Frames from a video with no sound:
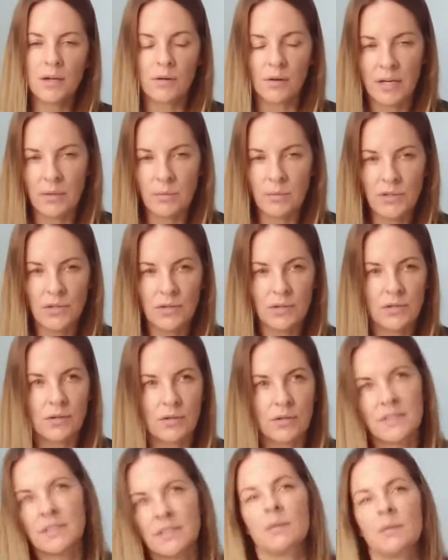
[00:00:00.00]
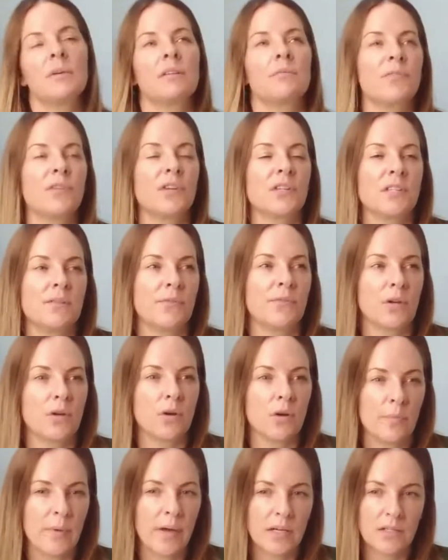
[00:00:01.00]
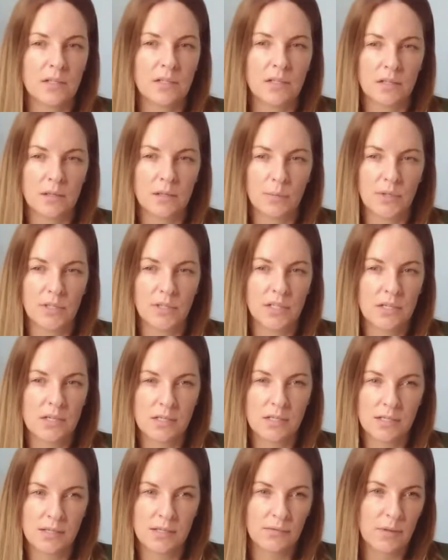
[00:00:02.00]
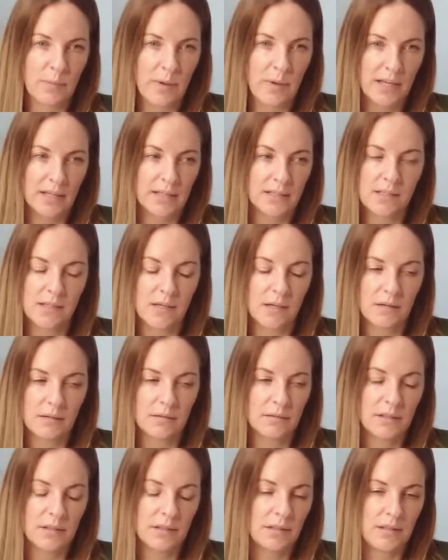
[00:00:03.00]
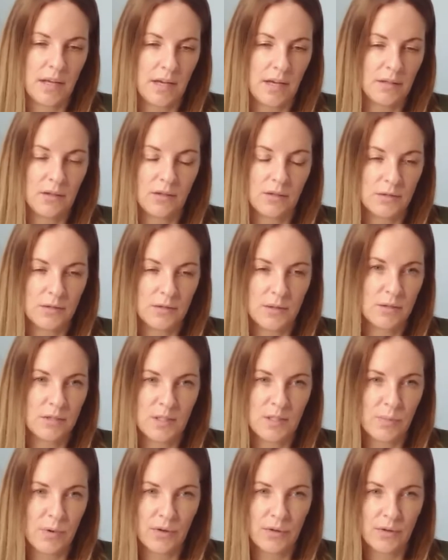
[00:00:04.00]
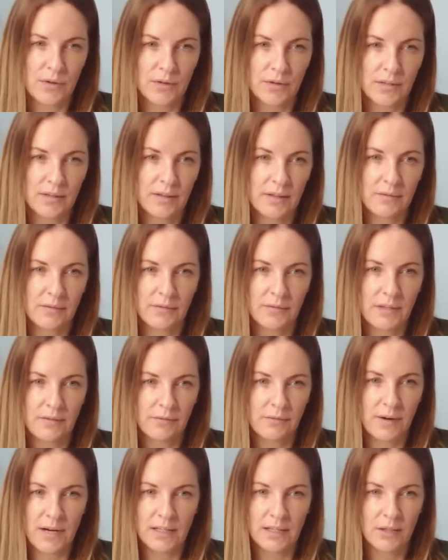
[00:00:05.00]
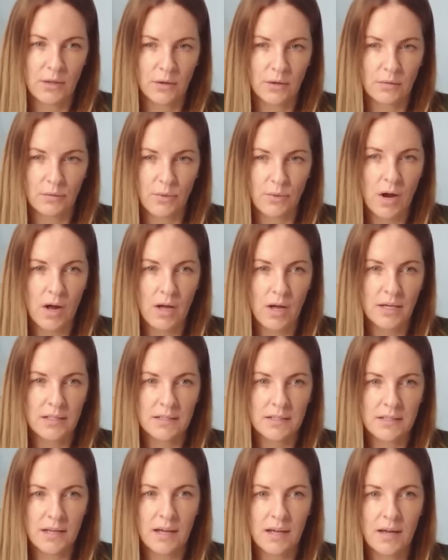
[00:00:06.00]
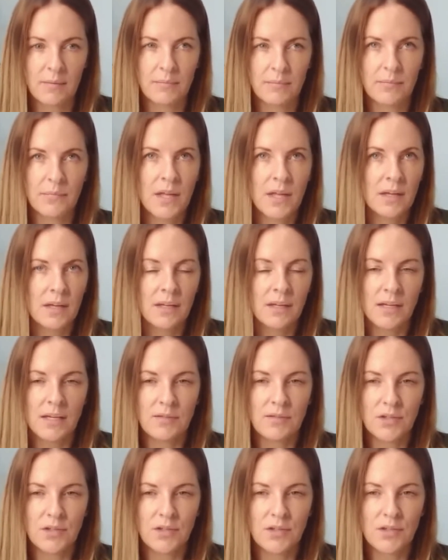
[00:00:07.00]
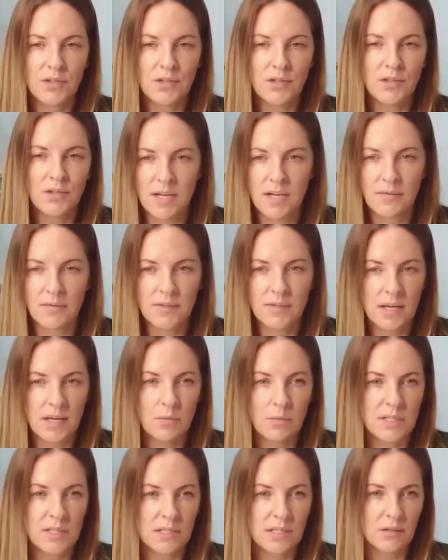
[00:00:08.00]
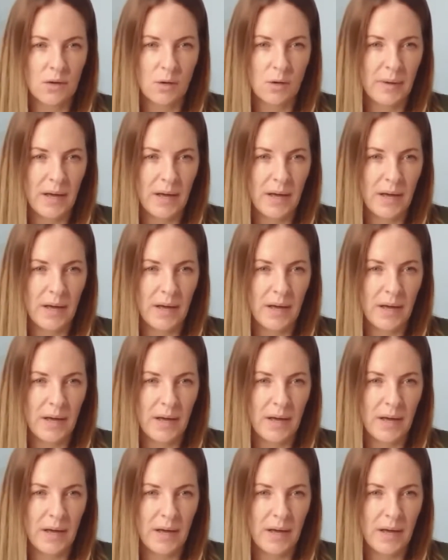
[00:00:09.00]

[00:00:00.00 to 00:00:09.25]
agree with you, Chris. I mean, first, if I go back to the predictions of the banks, yeah, you're spot on. They've rarely got it right. Even during the GFC, we didn't go